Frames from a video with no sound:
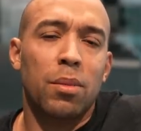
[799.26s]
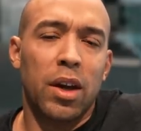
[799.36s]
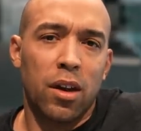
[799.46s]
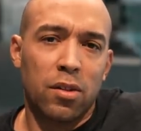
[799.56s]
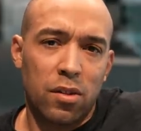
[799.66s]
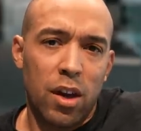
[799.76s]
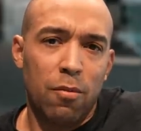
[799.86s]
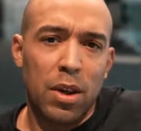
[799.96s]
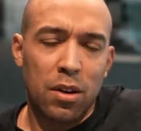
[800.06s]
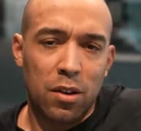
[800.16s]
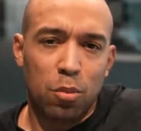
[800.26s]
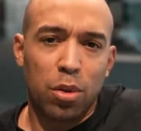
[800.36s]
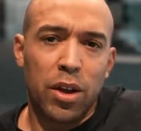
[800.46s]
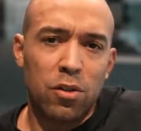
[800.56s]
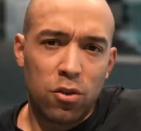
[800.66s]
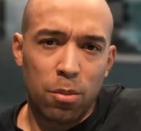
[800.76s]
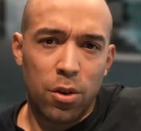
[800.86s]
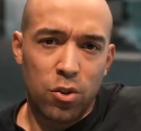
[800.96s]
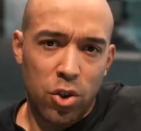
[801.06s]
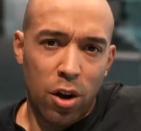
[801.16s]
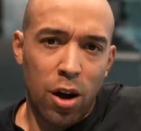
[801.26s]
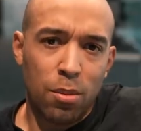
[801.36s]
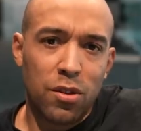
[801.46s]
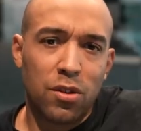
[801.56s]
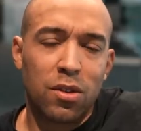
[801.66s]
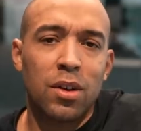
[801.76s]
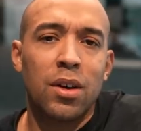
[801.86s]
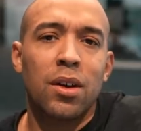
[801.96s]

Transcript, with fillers: because they've been displaced from their jobs.